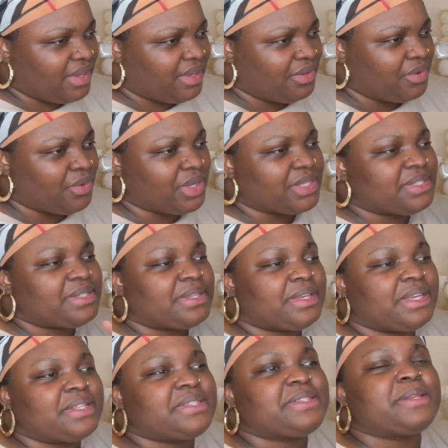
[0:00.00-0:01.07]
No, it's the
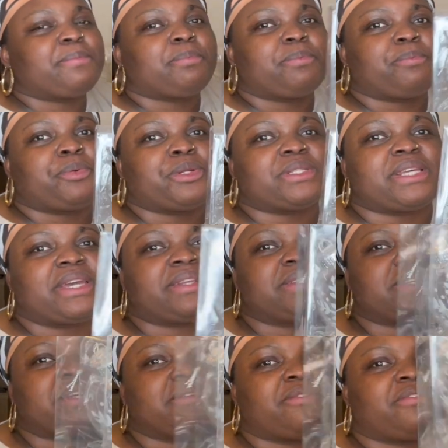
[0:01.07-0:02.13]
it's the
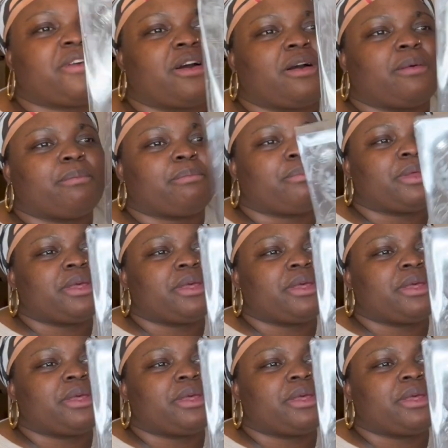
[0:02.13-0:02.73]
protective um,